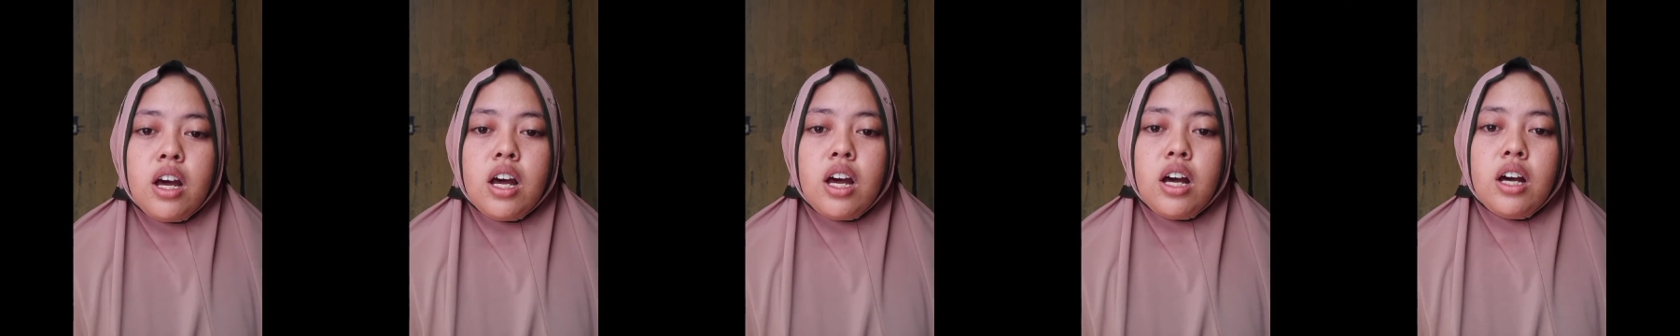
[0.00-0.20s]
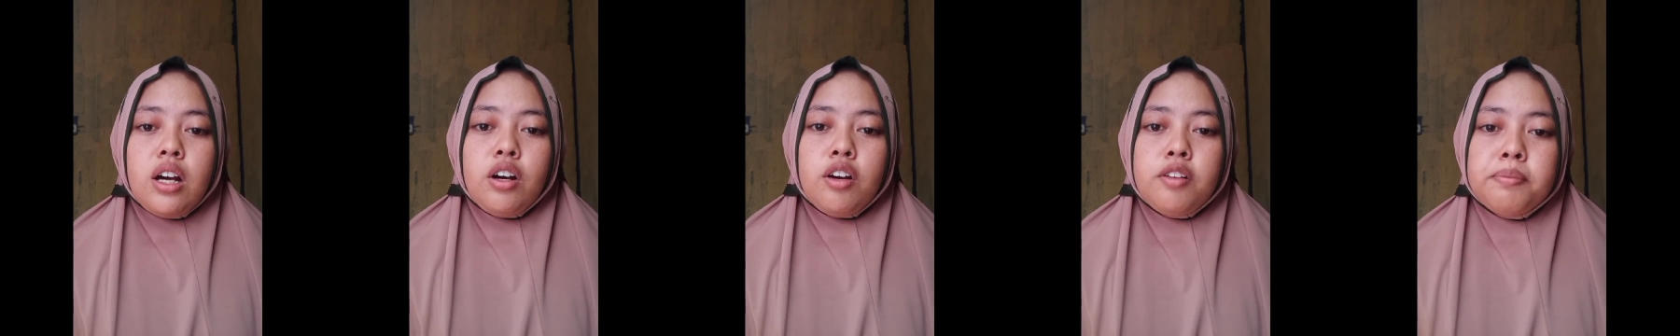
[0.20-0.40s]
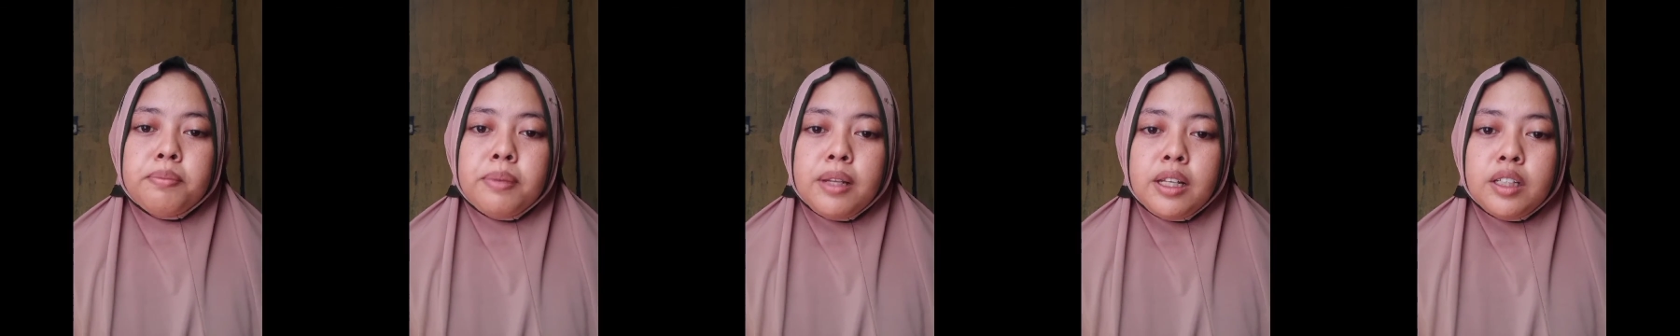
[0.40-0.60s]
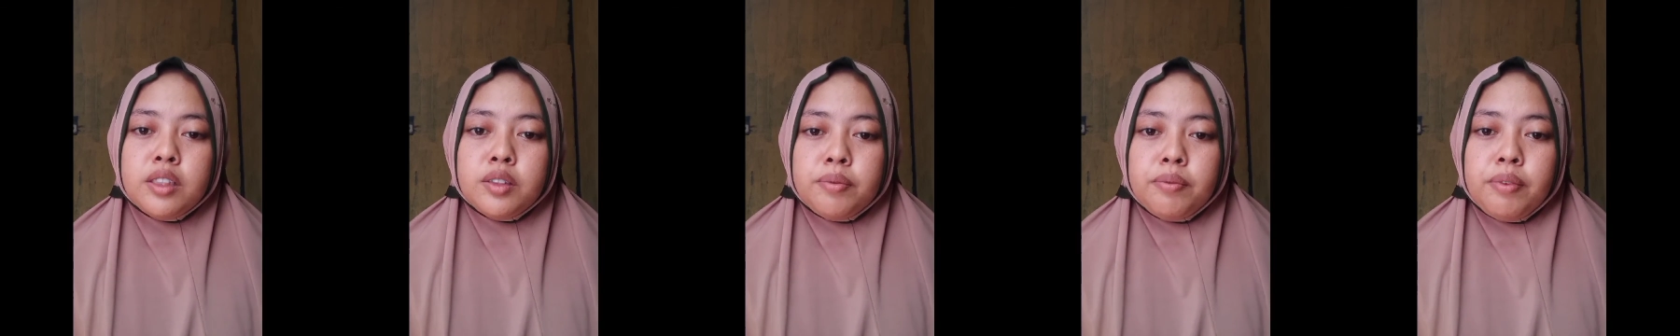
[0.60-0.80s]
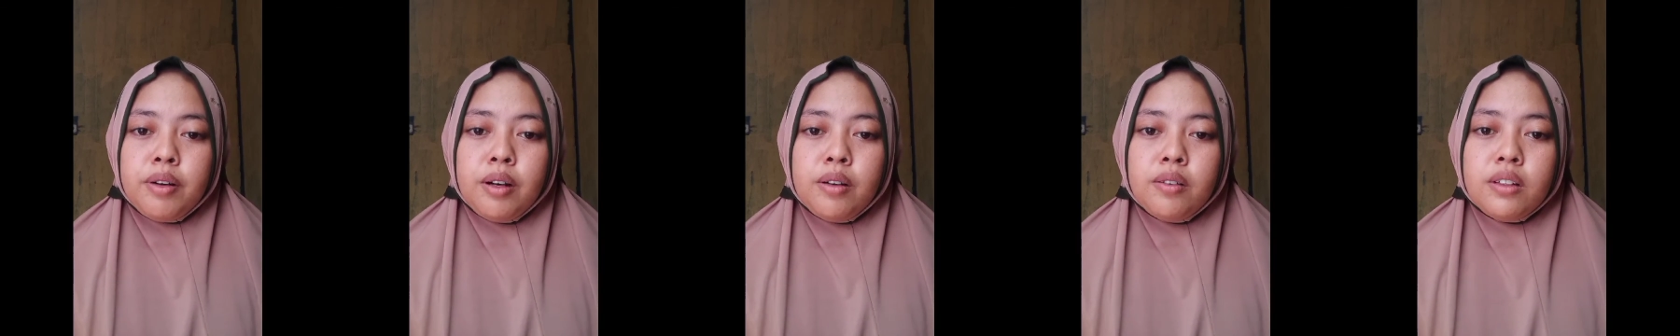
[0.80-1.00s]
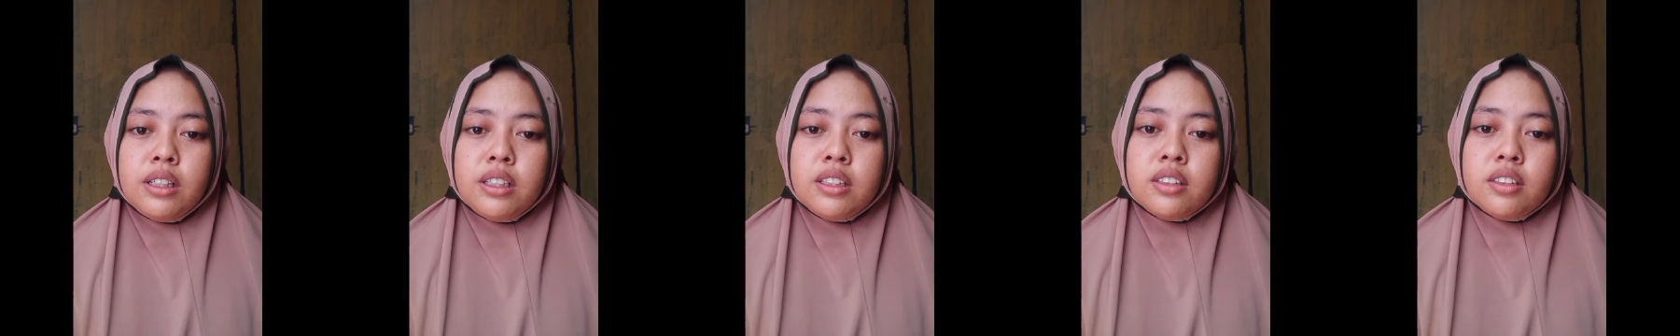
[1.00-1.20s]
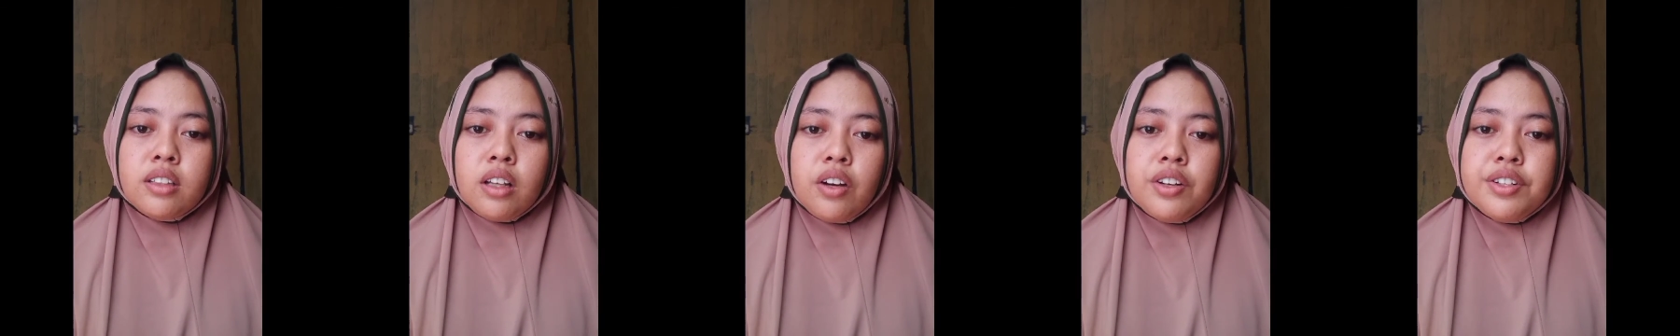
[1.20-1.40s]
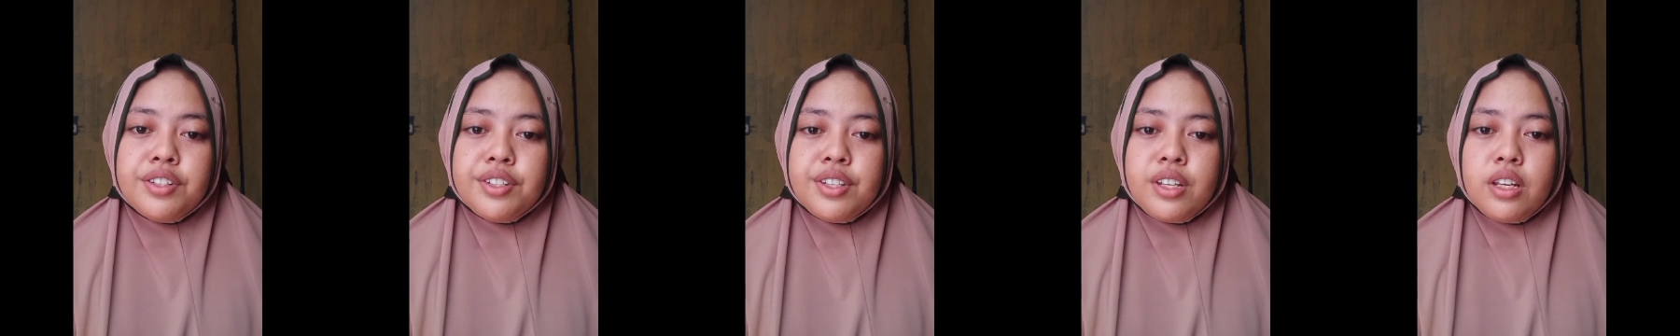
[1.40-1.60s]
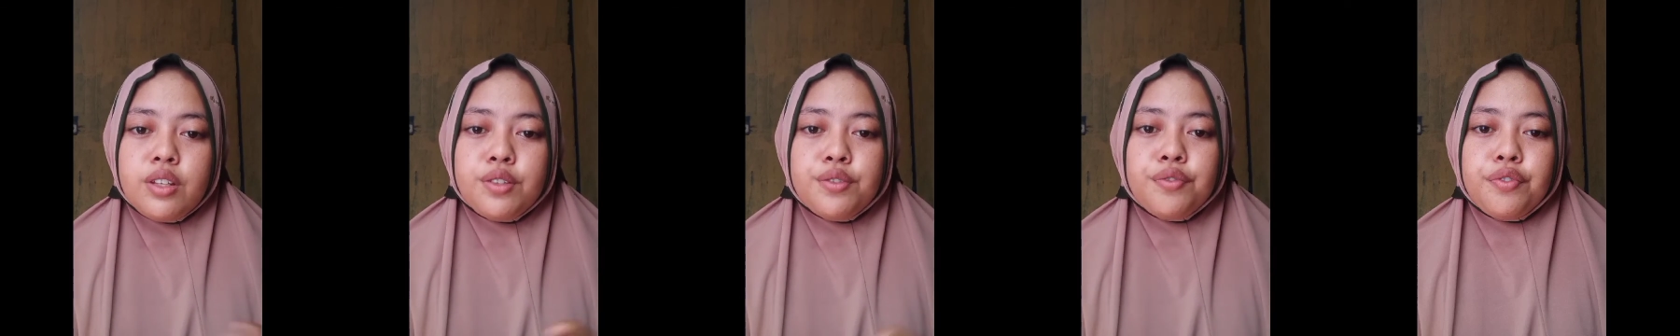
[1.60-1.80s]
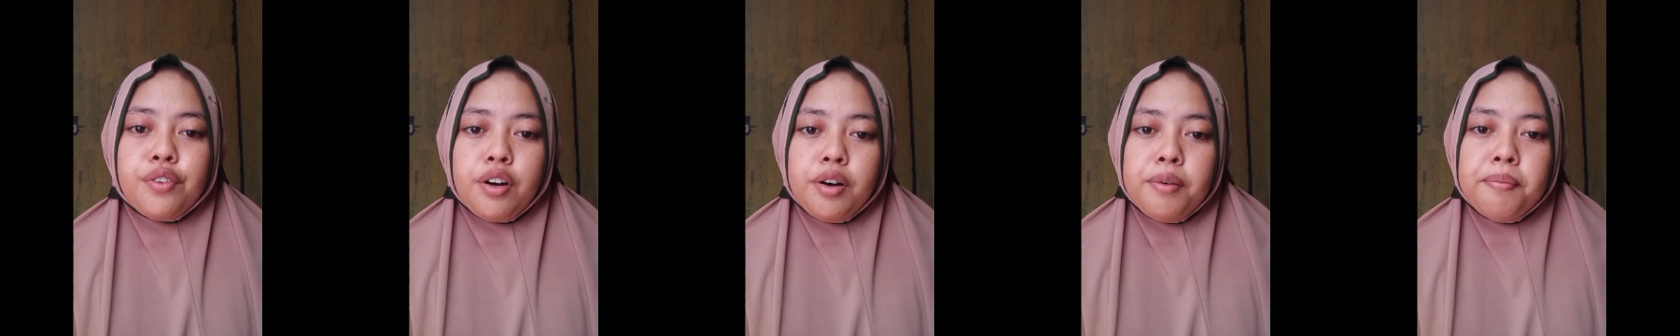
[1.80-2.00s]
A complex vowel sound is
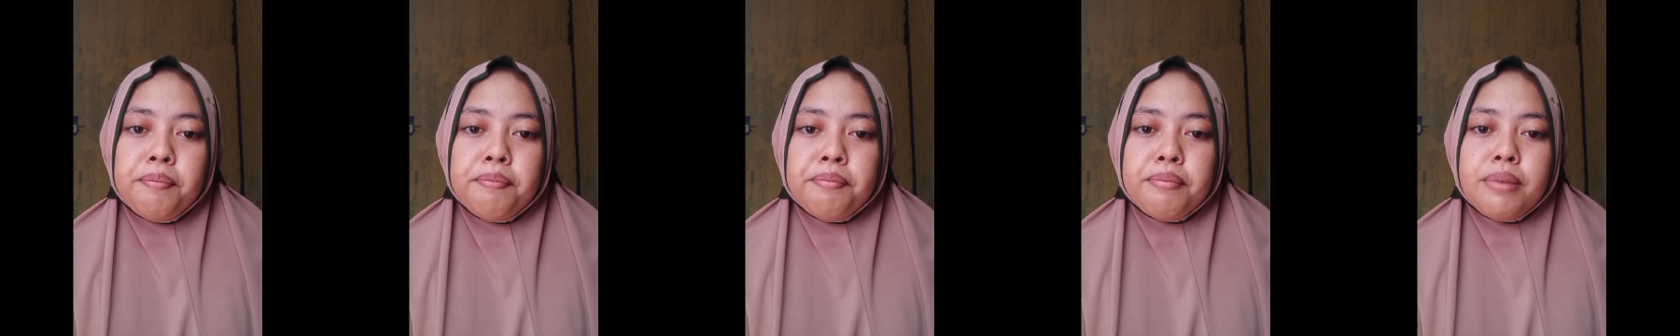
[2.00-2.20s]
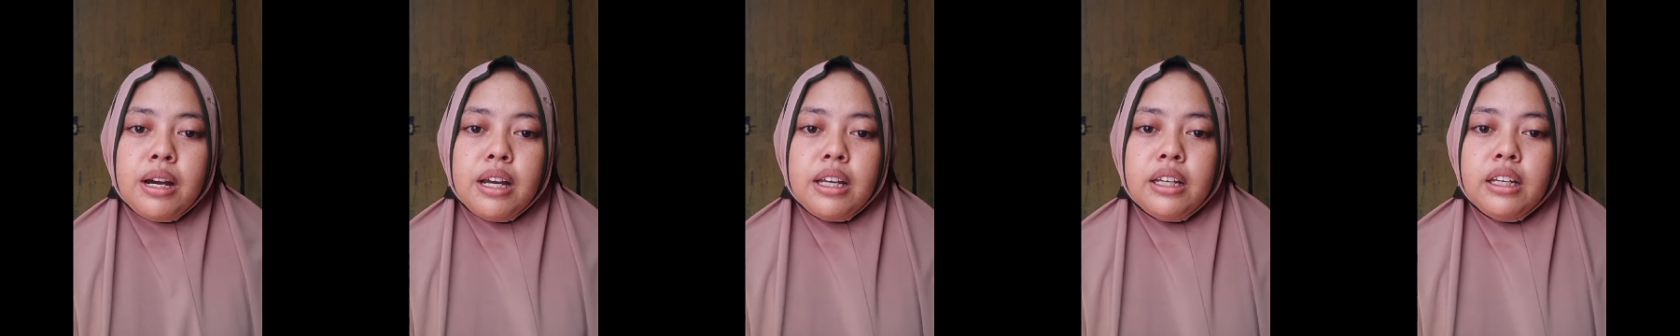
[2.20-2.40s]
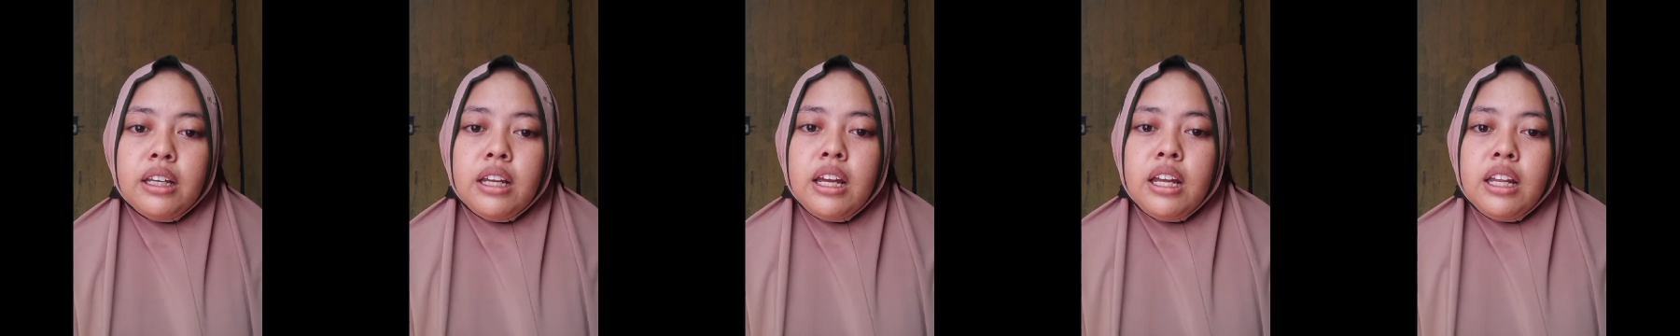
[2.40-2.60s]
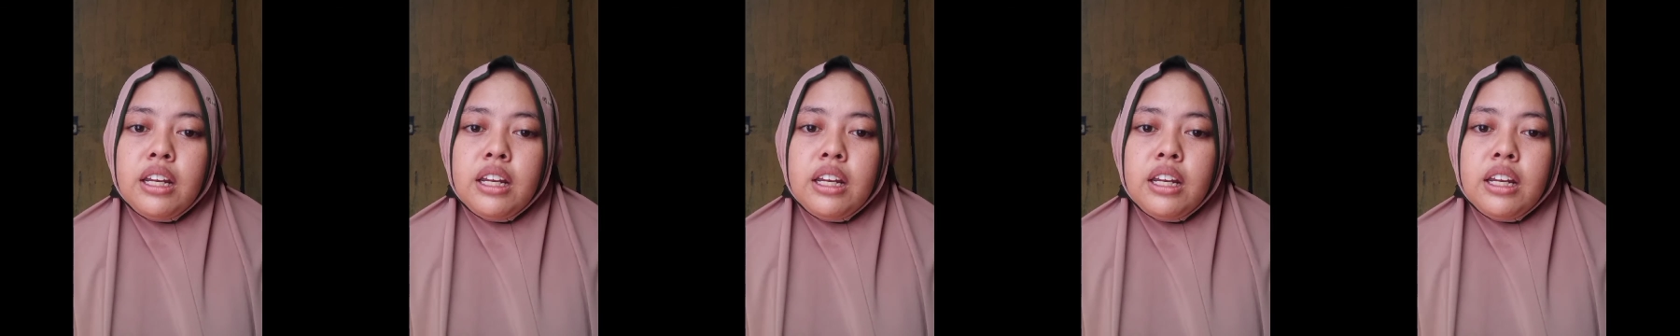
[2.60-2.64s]
formed by